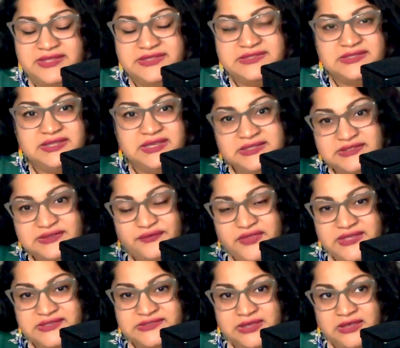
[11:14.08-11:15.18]
lists of
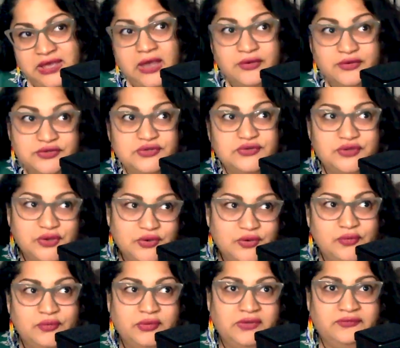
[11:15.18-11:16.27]
things, like how do you
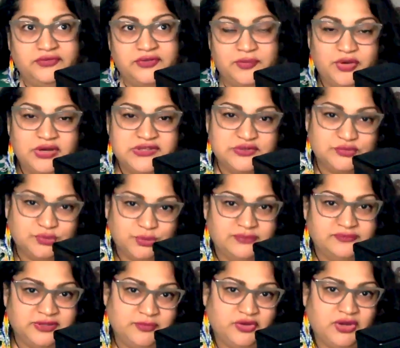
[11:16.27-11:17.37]
know if someone is your twin
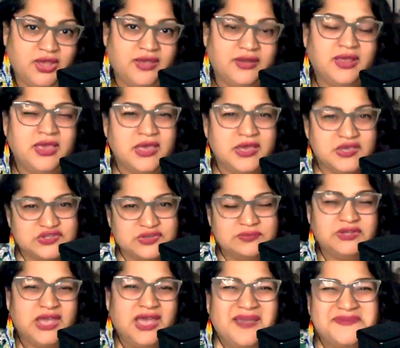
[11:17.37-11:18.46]
flame or not,
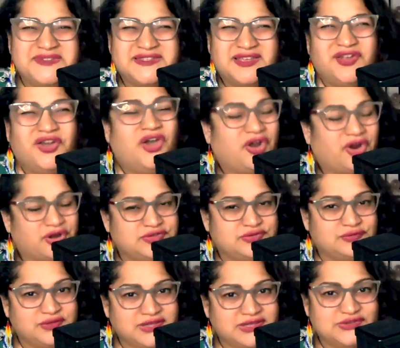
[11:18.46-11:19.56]
sometimes it's kind of hard to
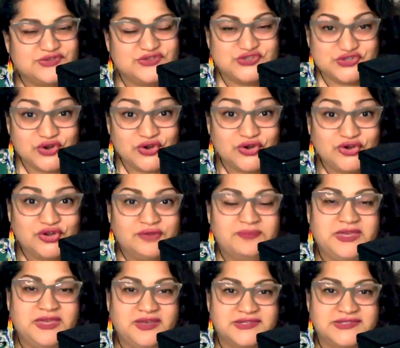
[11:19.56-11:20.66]
really discern,
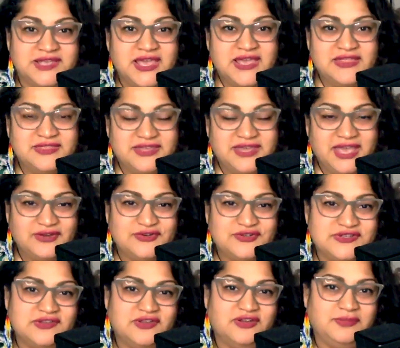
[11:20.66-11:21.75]
because the
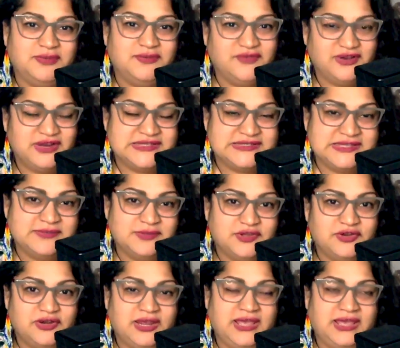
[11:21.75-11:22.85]
energies are going to be very
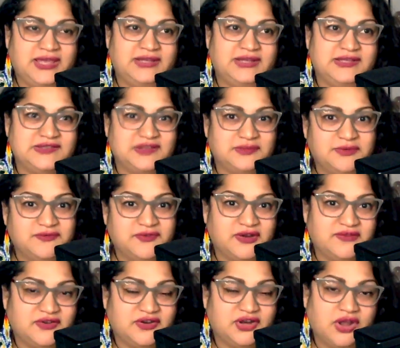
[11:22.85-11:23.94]
similar, and it's going to be very,
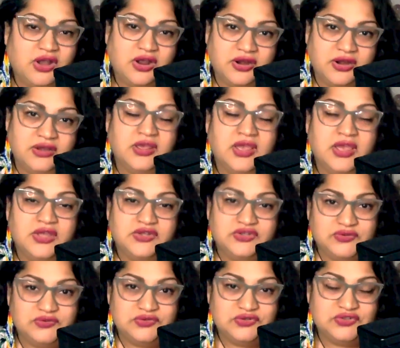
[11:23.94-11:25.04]
very hard
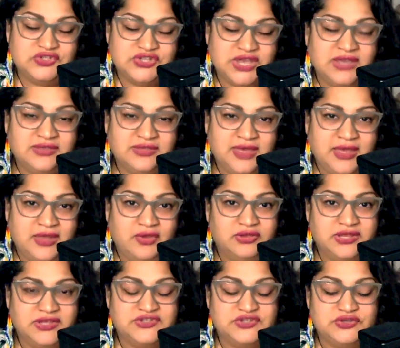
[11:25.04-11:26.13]
to check that
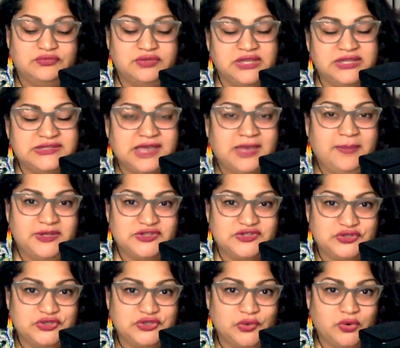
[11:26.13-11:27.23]
unless you really tap into
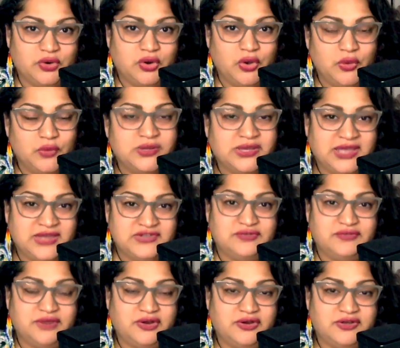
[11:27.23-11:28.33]
your own Akashic
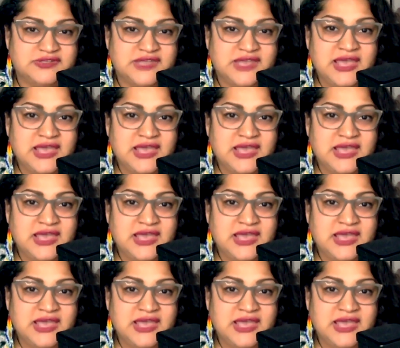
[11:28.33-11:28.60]
records